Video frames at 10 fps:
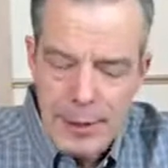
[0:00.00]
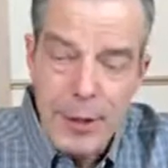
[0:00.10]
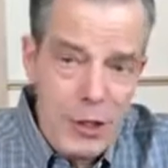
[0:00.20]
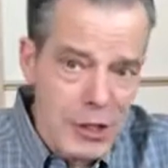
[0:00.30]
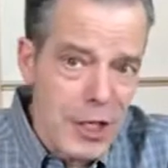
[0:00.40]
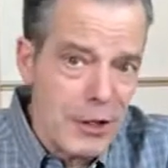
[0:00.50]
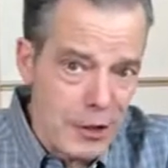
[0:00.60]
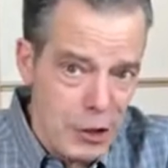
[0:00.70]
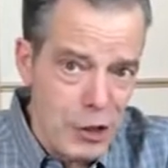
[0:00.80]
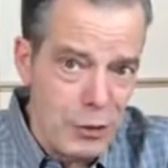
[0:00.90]
Here's
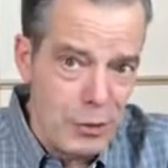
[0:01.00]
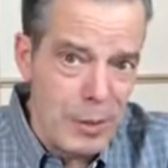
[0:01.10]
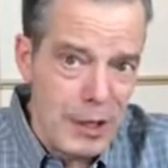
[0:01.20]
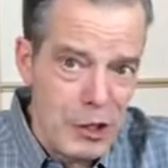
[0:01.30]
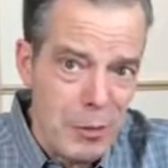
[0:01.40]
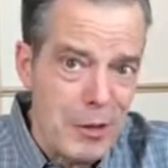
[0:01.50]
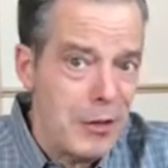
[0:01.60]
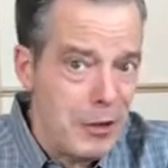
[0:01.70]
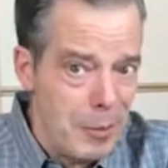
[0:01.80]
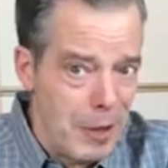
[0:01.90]
another issue with
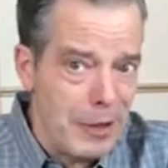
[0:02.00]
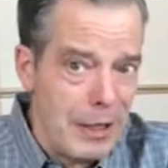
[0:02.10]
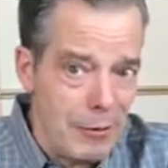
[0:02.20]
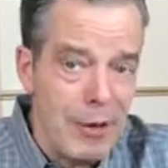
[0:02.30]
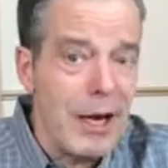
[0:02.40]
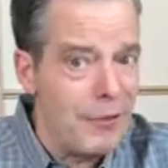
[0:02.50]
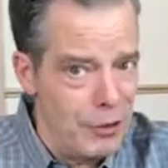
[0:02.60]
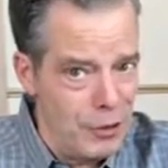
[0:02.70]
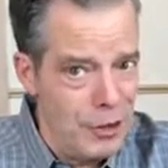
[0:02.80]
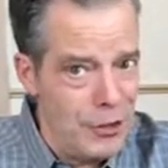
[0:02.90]
punishment that you better get right if
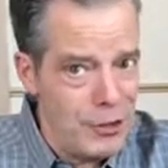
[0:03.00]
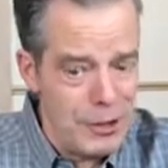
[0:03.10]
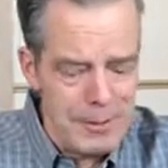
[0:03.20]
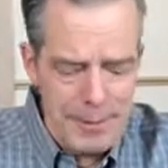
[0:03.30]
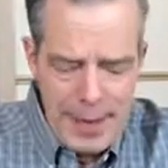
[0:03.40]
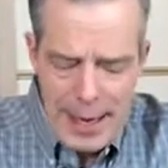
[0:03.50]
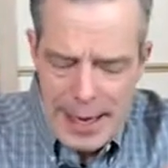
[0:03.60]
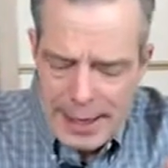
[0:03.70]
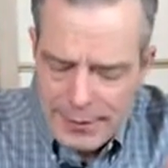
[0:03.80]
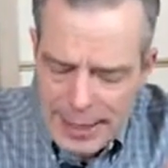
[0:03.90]
you're going to use it,
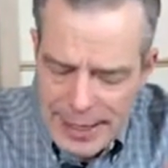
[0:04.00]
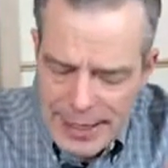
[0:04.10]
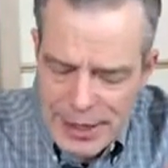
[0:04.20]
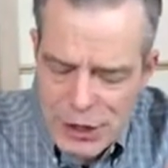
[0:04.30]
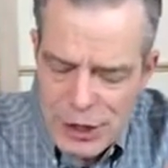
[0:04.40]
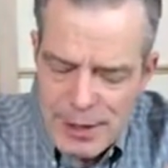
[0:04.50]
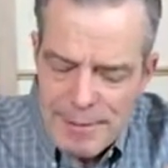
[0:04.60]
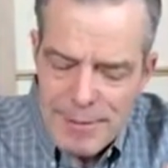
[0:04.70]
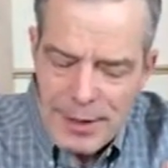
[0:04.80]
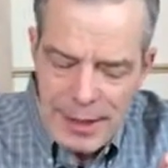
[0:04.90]
and that is
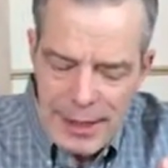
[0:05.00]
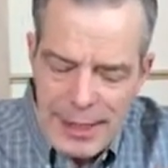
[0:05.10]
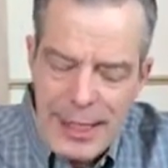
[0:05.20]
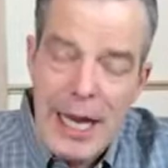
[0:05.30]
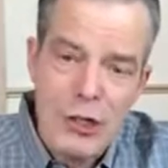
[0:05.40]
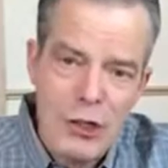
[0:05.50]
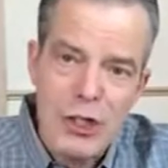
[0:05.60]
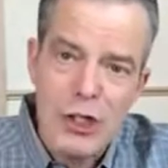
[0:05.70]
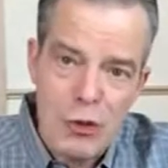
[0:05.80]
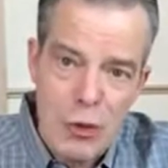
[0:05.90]
that it can
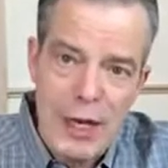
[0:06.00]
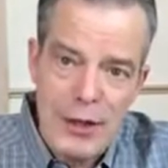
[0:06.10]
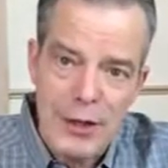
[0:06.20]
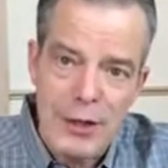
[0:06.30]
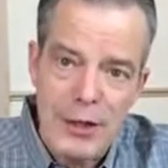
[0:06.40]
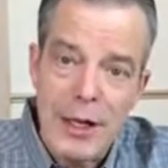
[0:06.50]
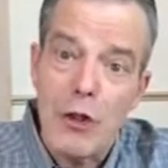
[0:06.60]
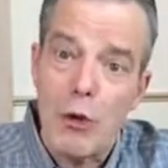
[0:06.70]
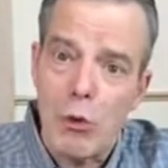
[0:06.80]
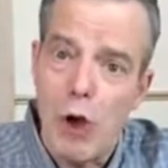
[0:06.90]
actually strengthen
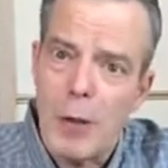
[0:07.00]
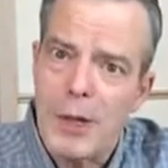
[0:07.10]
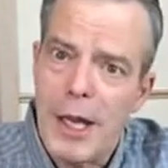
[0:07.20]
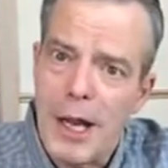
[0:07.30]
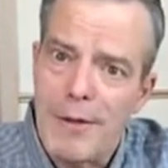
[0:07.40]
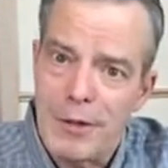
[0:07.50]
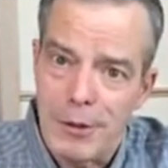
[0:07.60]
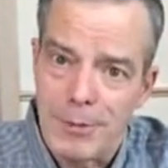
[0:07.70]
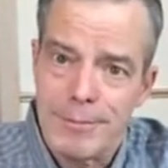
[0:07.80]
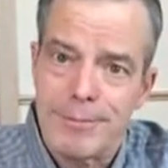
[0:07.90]
the wrong
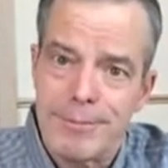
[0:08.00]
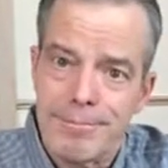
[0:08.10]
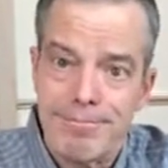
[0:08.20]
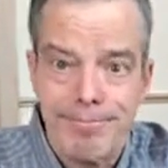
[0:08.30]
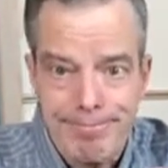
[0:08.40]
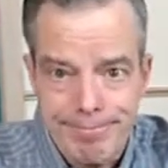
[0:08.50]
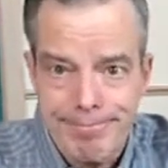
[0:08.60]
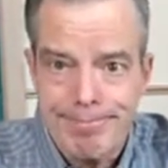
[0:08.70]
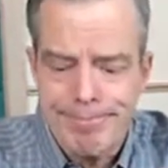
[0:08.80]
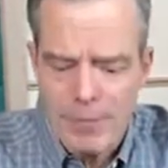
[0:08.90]
behavior.
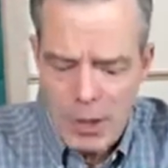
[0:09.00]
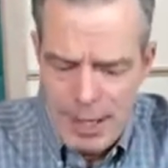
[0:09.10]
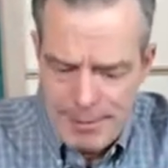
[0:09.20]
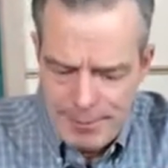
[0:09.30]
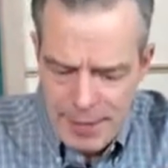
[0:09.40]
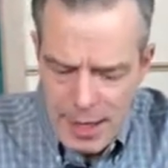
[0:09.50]
Okay?